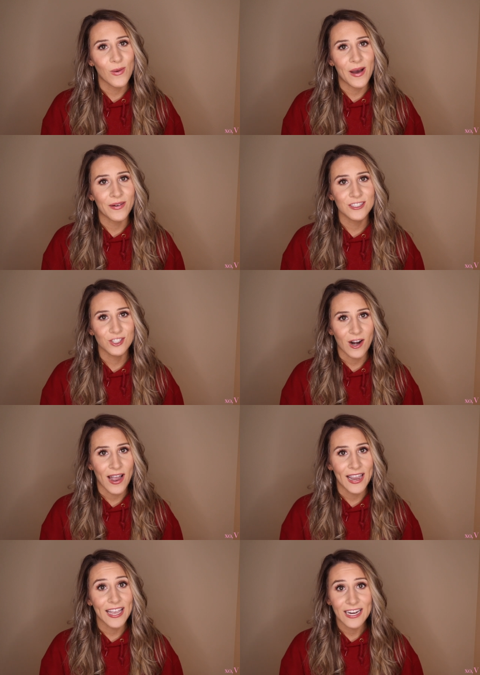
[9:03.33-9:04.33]
go out and
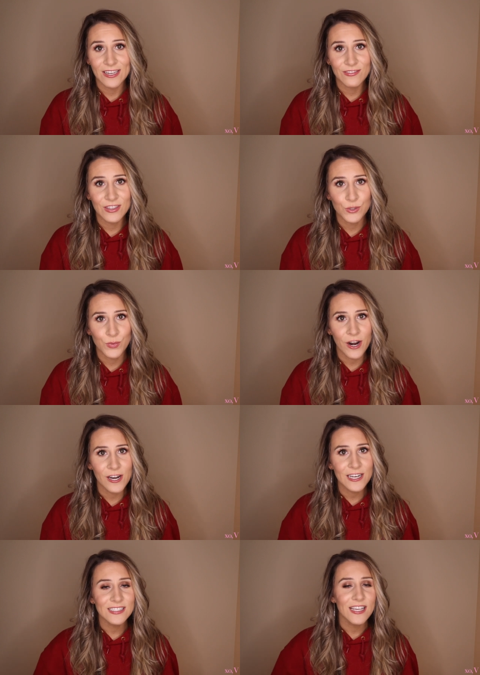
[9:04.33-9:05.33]
try any of these
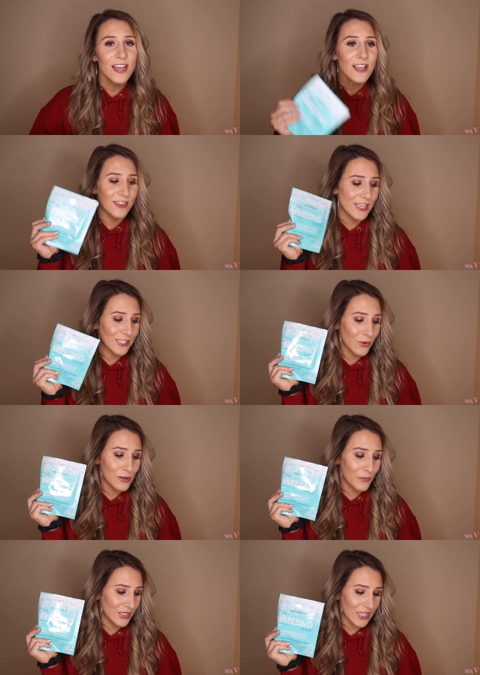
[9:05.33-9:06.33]
products. This one
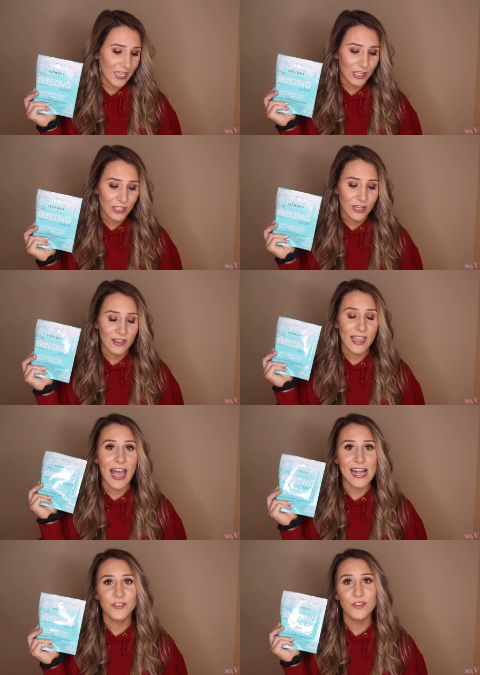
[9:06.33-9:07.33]
in particular, like
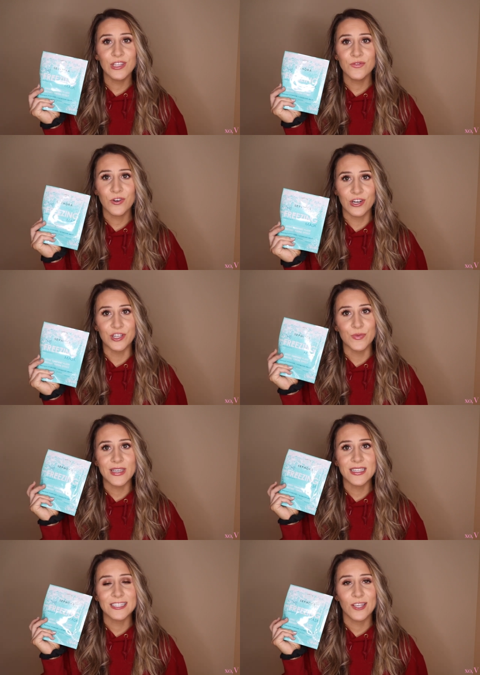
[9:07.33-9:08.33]
ask for this for
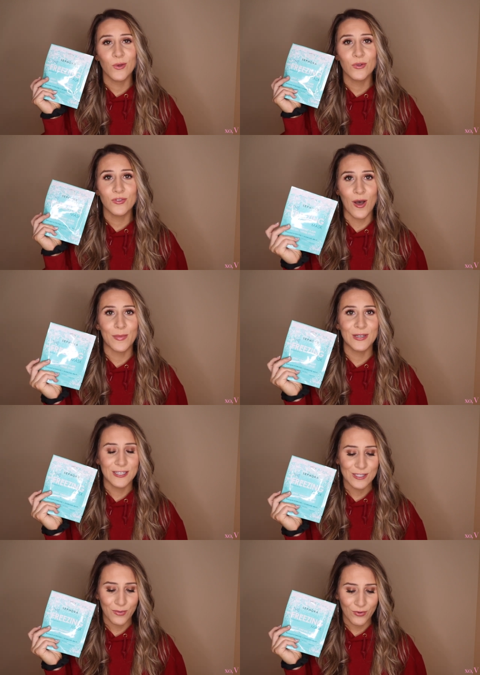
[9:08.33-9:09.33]
Christmas. You will not be
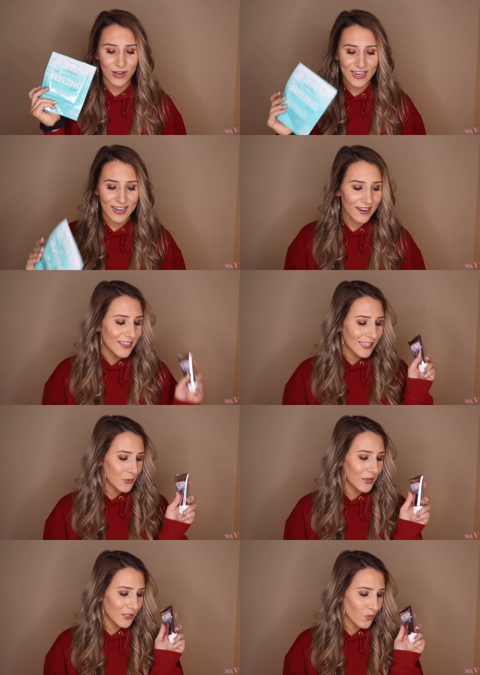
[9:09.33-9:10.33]
disappointed.
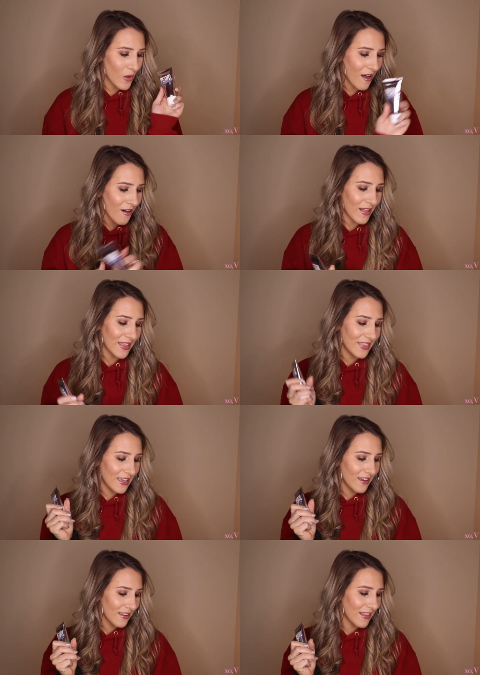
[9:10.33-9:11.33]
This one as well, I
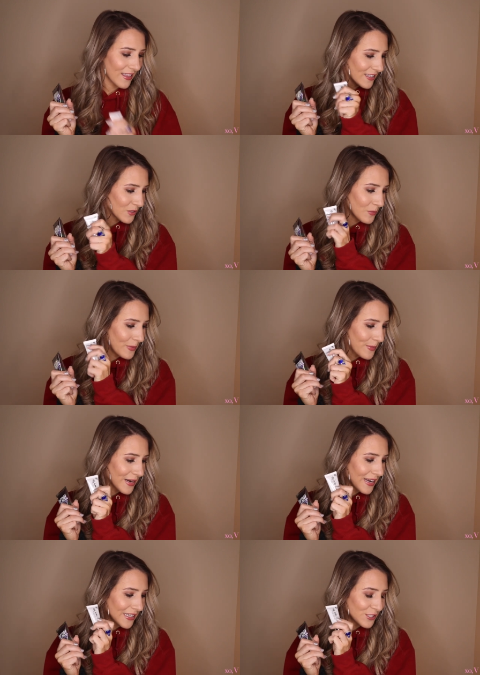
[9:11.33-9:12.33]
think like this would be
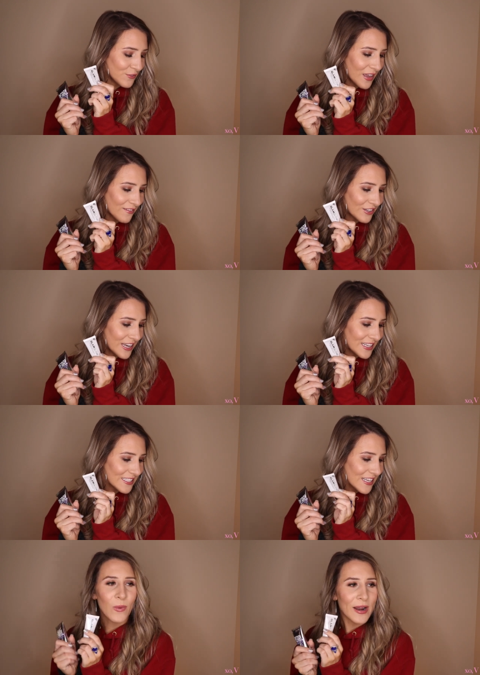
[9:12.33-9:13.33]
my next
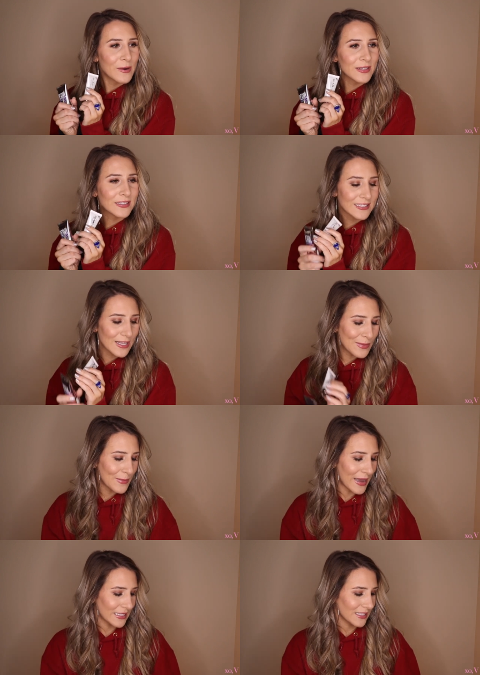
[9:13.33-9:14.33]
favorite. The Watermelon Sleepy
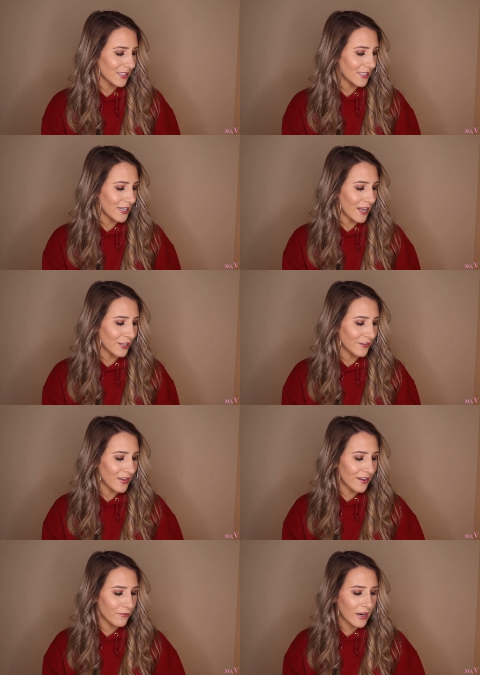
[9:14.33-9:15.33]
Mask is another
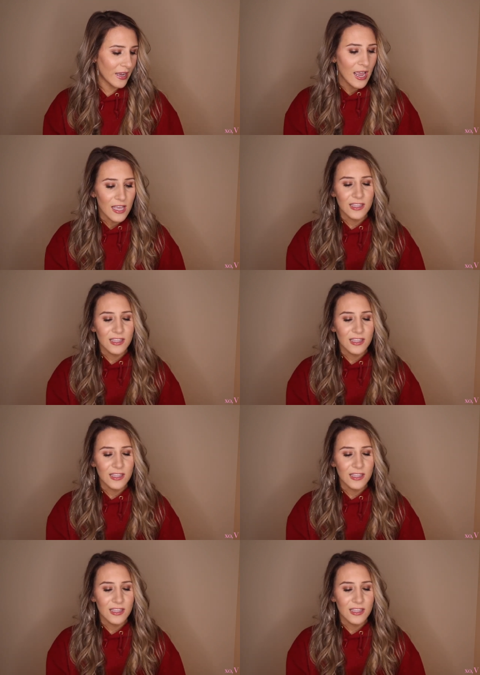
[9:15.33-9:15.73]
favorite.